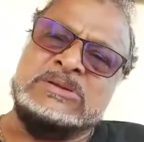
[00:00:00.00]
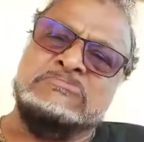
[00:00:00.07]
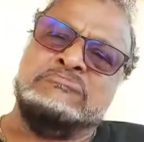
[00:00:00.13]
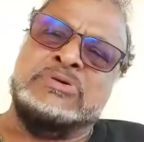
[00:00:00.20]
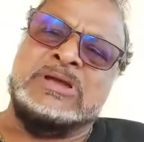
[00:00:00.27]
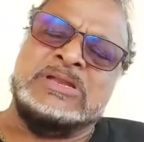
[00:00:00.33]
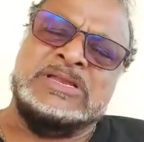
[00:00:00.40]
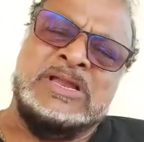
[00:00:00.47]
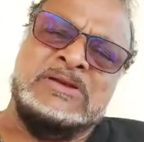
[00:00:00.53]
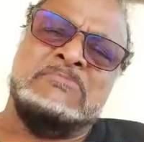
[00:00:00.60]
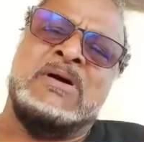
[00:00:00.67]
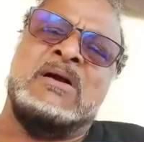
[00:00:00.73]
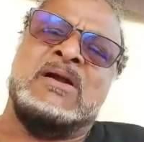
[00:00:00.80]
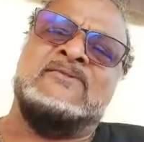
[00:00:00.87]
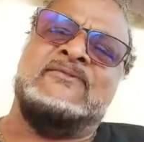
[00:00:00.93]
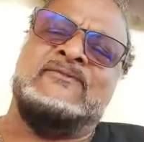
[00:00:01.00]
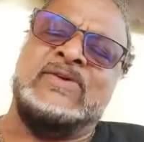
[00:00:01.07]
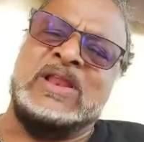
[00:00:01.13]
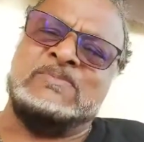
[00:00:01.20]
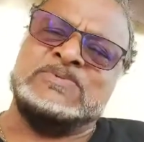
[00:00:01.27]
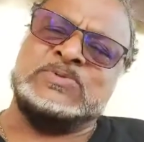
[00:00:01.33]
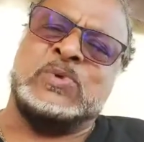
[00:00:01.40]
Brigadier Mark
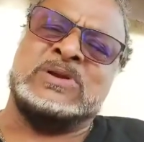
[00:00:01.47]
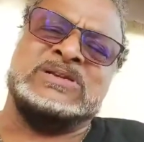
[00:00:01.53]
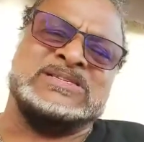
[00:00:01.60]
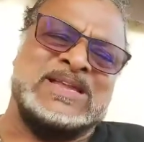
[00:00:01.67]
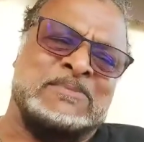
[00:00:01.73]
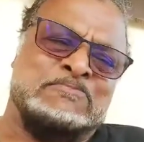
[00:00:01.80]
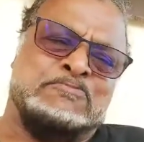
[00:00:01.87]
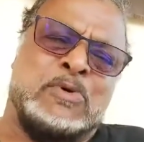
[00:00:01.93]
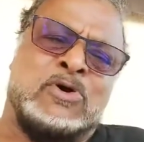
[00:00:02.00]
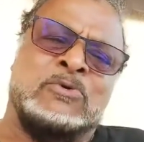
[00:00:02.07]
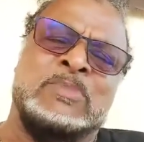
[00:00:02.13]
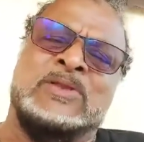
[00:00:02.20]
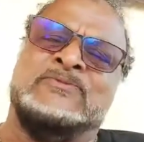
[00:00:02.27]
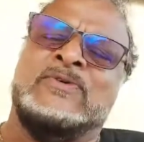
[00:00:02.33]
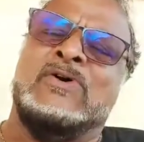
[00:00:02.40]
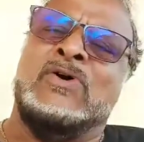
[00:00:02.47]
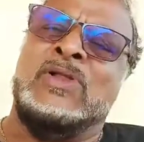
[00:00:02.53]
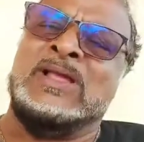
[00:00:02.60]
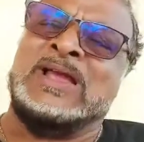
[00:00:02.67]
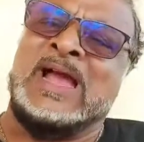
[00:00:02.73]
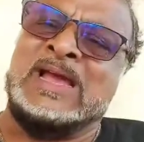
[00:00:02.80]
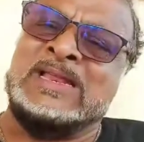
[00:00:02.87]
Phillips wants empowerment for all
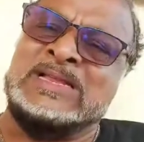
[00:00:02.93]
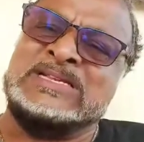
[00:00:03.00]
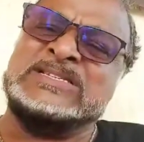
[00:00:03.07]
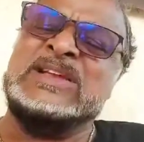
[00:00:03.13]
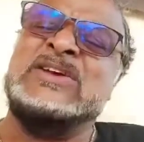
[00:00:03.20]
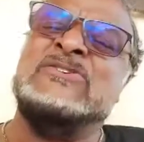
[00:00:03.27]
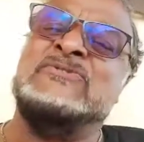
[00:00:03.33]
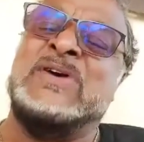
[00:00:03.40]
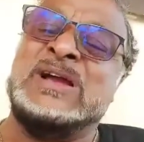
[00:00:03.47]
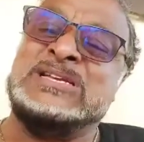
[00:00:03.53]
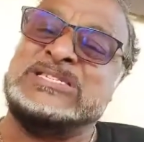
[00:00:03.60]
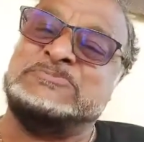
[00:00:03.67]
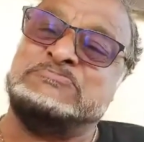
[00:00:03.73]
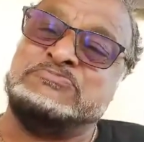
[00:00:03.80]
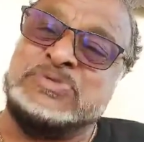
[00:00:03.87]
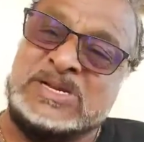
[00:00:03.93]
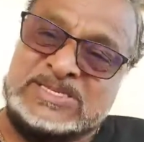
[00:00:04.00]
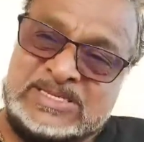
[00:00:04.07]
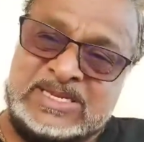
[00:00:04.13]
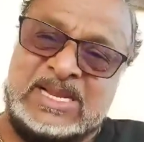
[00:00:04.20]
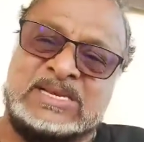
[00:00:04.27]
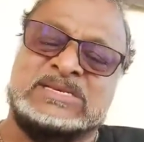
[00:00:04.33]
Guyanese. Vice
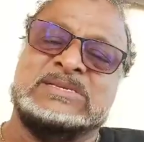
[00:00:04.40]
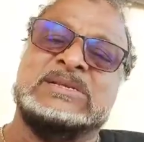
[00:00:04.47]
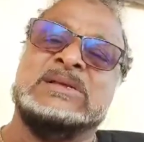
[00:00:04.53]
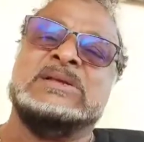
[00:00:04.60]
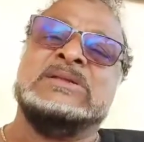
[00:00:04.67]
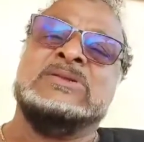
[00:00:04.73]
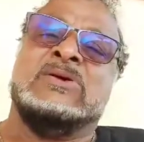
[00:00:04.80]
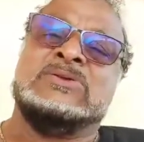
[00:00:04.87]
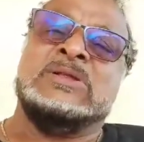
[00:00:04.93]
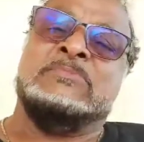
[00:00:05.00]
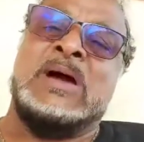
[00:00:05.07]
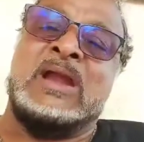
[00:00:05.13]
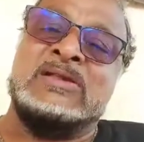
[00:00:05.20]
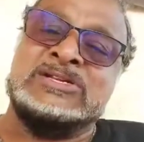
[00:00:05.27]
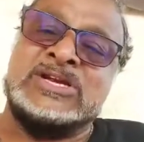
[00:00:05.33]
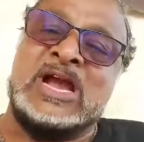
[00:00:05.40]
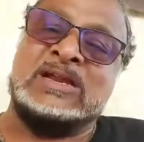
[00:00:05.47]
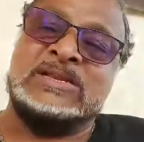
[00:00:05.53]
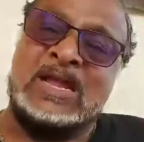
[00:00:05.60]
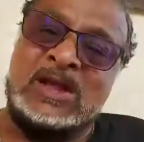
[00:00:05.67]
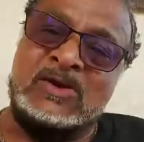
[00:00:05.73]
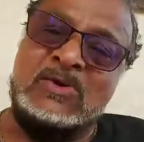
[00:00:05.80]
President Dr. Bara
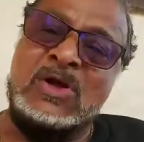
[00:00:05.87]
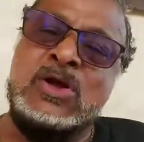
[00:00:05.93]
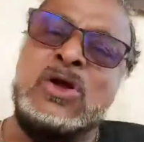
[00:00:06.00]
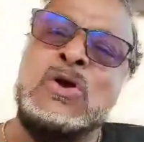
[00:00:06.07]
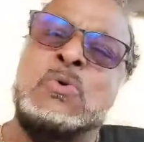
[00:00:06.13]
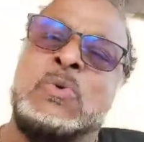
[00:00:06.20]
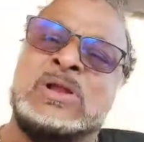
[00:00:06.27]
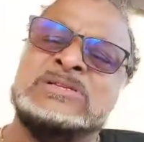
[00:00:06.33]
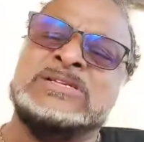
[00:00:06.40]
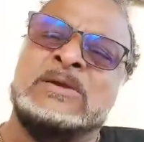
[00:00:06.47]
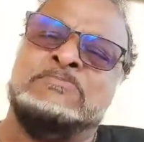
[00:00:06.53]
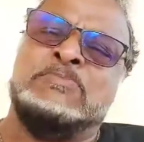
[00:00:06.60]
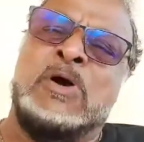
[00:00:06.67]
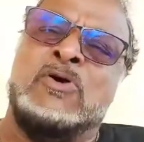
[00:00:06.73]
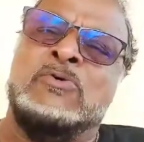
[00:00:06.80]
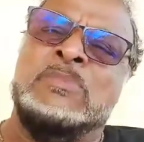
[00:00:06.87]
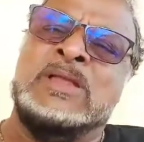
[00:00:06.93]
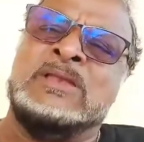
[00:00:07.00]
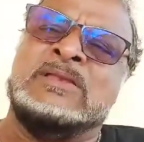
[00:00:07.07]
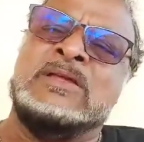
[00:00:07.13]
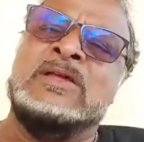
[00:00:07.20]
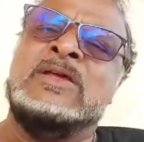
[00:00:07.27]
Jagdeo wants
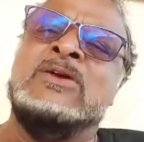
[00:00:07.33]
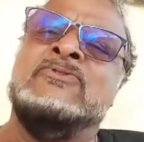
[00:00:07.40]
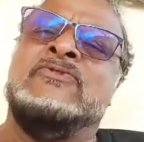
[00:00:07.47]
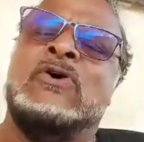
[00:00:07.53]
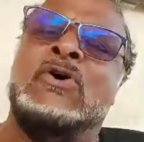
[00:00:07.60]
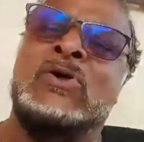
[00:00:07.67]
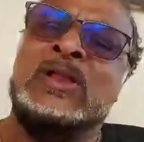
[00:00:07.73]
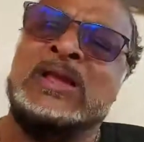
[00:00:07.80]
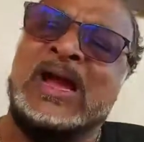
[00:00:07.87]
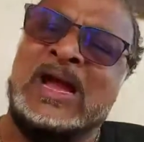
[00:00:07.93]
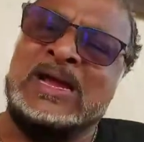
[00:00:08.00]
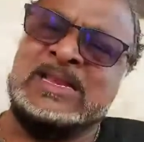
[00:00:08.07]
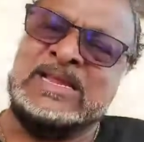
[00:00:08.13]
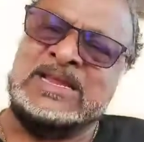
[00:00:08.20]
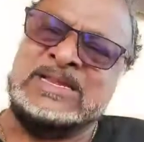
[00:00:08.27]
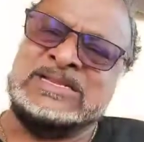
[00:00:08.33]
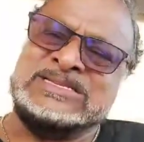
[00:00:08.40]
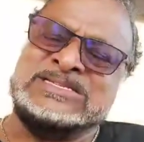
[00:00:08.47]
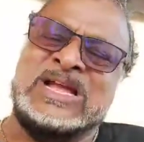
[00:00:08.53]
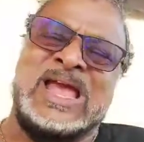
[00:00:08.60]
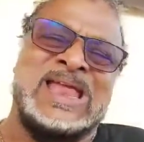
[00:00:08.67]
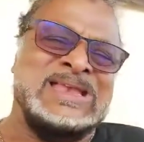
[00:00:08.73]
empowerment for all
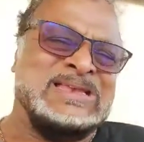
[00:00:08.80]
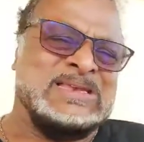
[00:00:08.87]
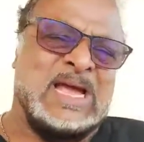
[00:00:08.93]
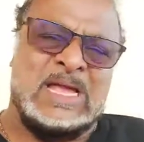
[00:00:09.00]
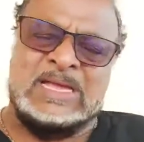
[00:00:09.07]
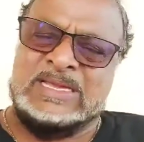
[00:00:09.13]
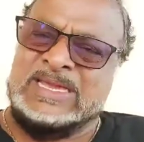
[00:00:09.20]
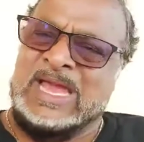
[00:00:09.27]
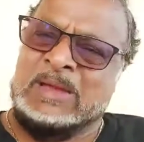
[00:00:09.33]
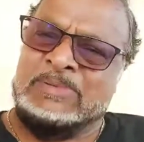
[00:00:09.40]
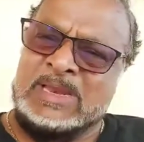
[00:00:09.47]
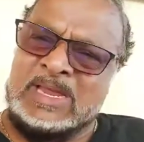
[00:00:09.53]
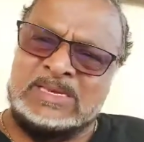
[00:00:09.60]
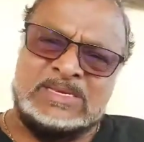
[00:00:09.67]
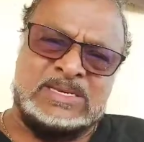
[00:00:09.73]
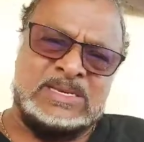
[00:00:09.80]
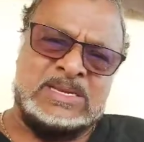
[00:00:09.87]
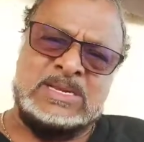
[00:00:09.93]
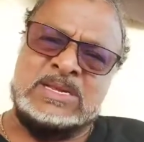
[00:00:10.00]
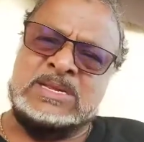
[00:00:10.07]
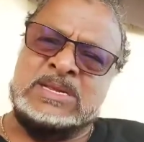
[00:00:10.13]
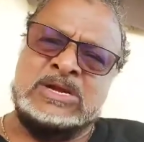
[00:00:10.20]
Guyanese. The entire cabinet,
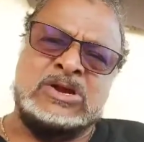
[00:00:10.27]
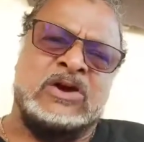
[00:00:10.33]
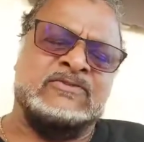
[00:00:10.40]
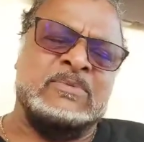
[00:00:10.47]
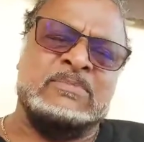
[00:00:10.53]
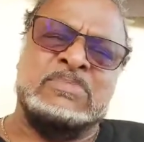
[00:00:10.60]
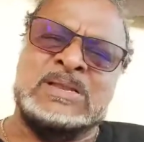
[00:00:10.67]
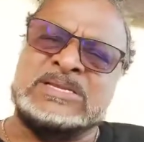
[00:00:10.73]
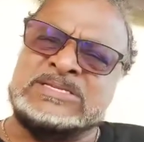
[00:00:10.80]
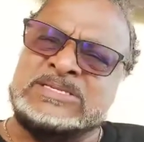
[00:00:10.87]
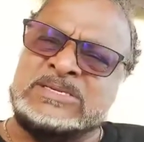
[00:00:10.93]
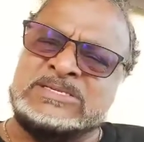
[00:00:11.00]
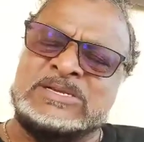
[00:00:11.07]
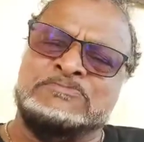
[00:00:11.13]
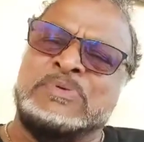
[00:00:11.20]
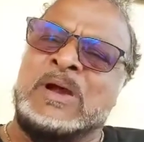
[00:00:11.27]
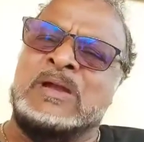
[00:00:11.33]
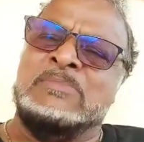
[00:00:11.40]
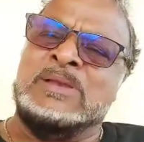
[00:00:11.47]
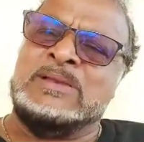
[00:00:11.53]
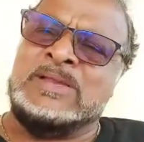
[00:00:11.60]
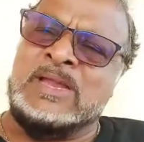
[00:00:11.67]
government ministers and
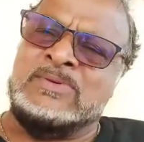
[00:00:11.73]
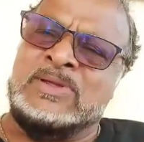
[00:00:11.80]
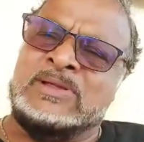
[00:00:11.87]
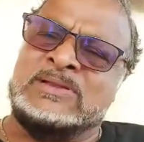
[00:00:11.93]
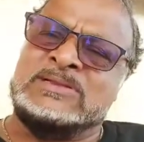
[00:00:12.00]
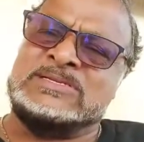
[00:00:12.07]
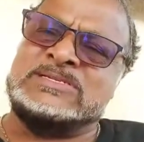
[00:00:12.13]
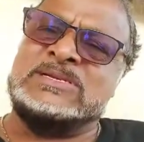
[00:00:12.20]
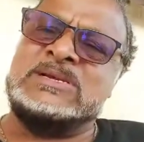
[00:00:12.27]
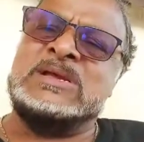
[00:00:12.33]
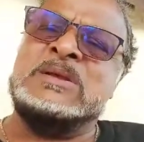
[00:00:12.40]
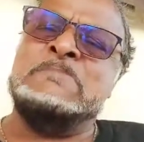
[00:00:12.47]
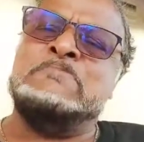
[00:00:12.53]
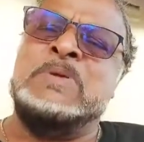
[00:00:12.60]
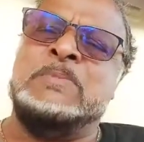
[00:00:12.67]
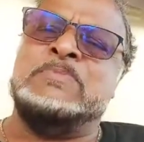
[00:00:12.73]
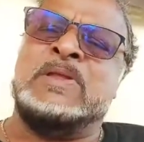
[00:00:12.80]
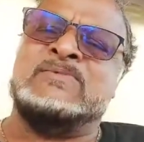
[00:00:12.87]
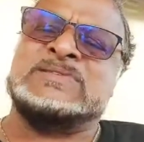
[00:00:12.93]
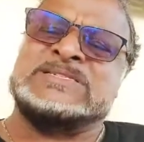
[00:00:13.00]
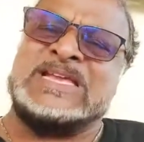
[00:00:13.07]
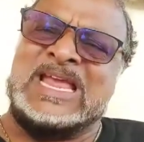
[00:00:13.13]
parliamentarians, people
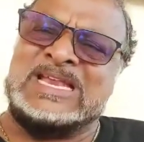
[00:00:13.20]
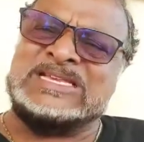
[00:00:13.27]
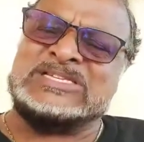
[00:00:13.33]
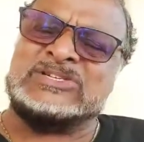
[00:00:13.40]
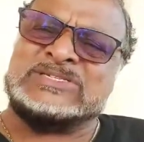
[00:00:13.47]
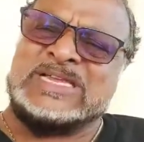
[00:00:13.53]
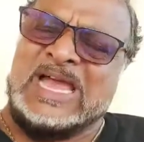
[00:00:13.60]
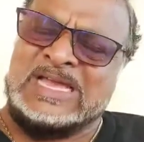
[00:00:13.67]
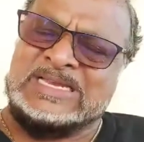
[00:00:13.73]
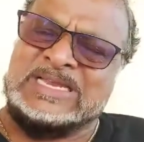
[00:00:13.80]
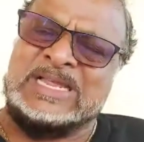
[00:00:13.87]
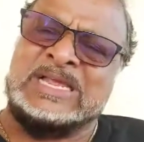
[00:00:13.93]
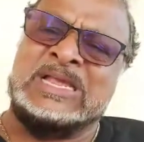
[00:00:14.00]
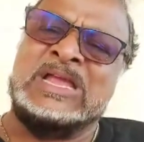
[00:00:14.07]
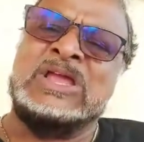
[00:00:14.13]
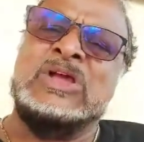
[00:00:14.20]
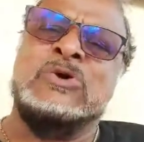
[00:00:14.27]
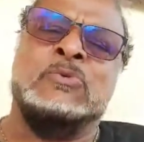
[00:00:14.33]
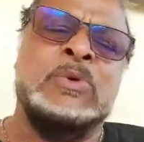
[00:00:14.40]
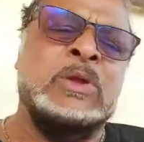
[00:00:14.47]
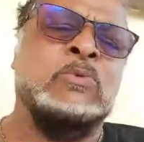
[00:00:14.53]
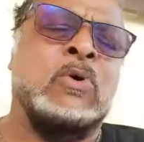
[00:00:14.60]
of sane society,
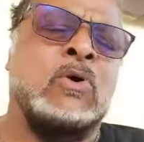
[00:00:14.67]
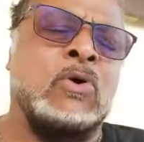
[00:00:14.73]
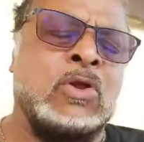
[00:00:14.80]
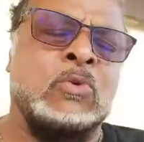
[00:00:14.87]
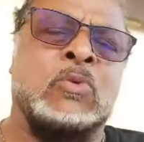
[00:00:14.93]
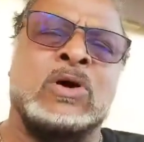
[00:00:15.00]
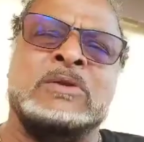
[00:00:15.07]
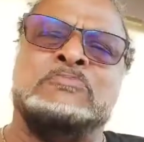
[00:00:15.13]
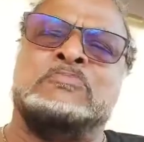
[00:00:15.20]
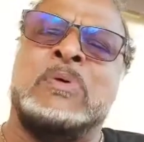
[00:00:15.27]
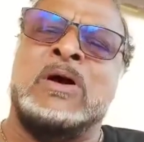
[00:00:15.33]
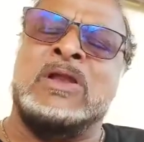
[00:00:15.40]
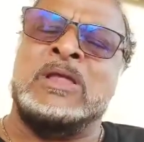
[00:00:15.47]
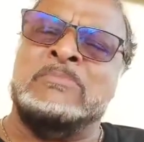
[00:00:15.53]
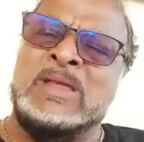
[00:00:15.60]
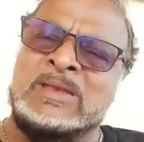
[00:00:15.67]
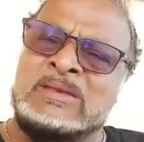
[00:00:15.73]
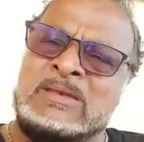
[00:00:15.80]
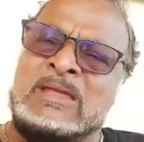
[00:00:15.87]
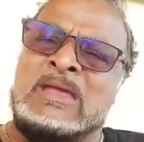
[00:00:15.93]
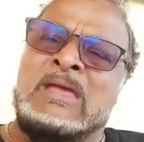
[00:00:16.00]
we all want parliament